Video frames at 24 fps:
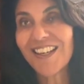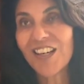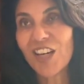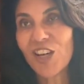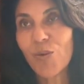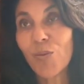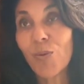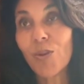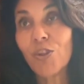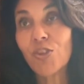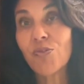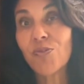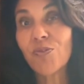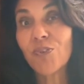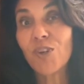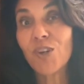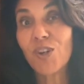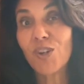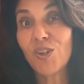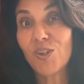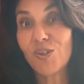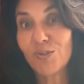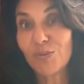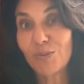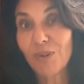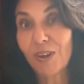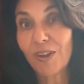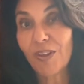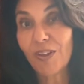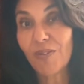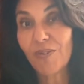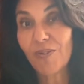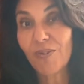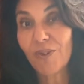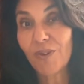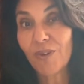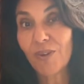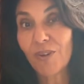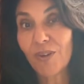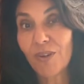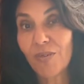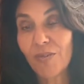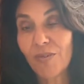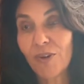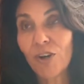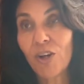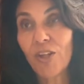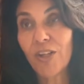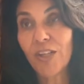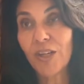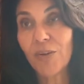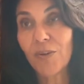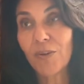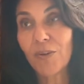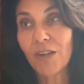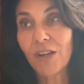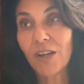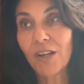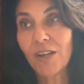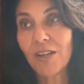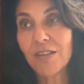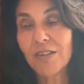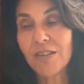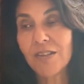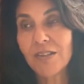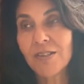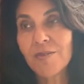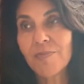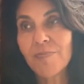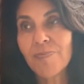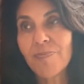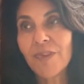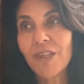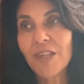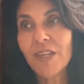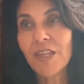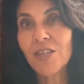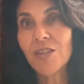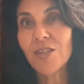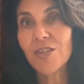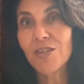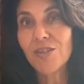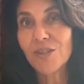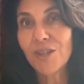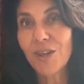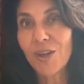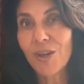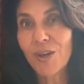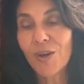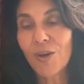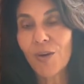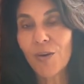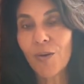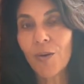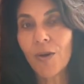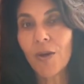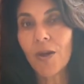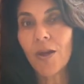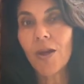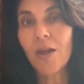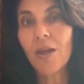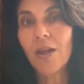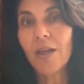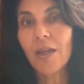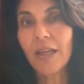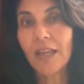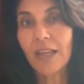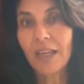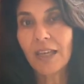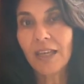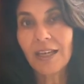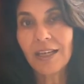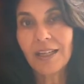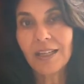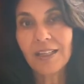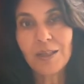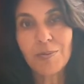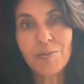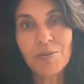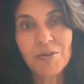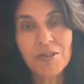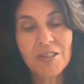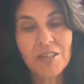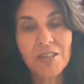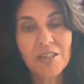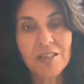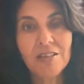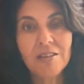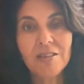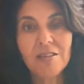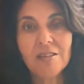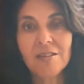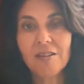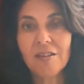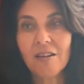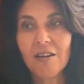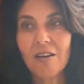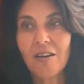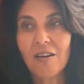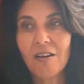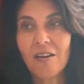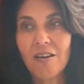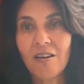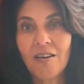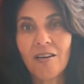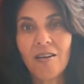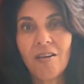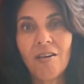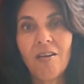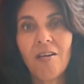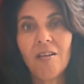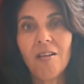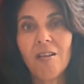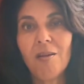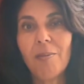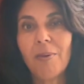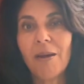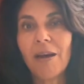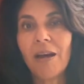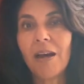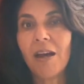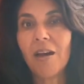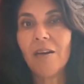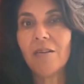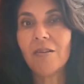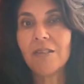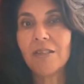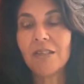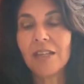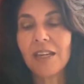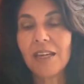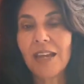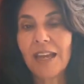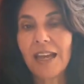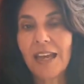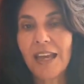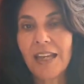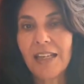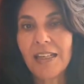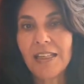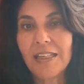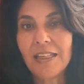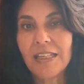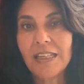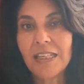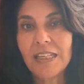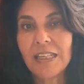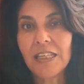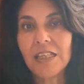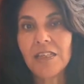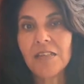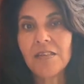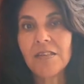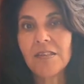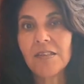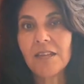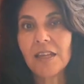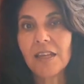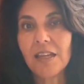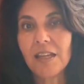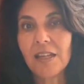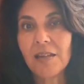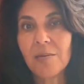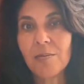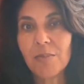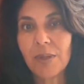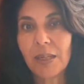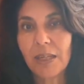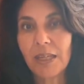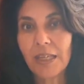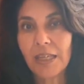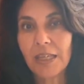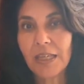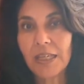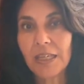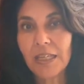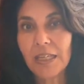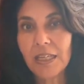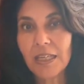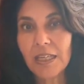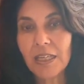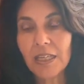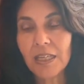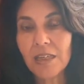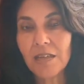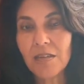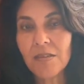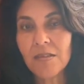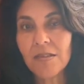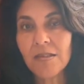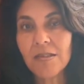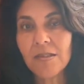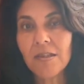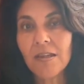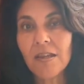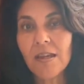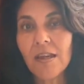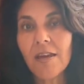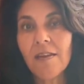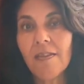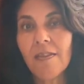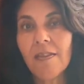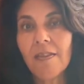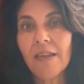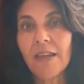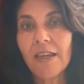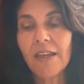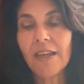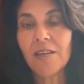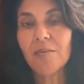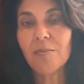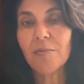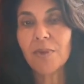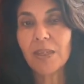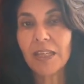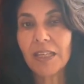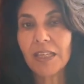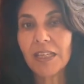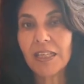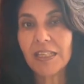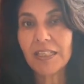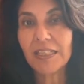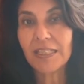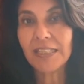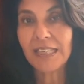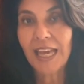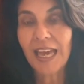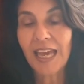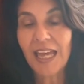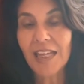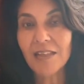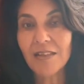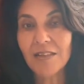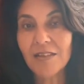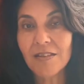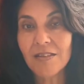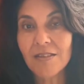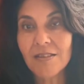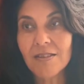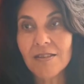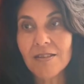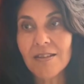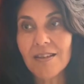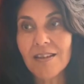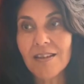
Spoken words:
which falls around the fall equinox. So eclipses are all about endings and beginnings. They can be intense,